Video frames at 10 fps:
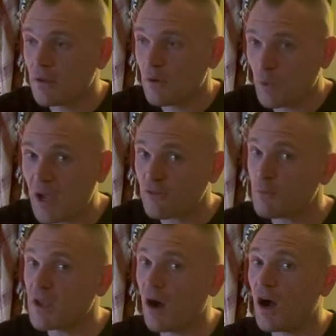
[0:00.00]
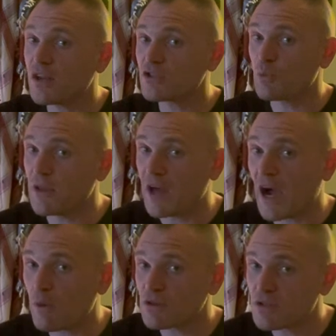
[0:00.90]
We have to be honest with
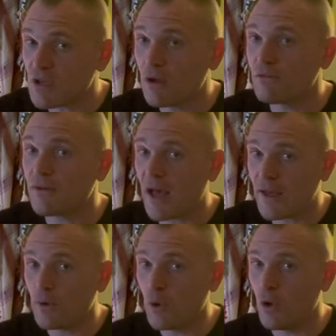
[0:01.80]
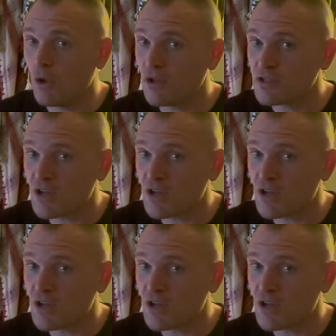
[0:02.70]
ourselves at all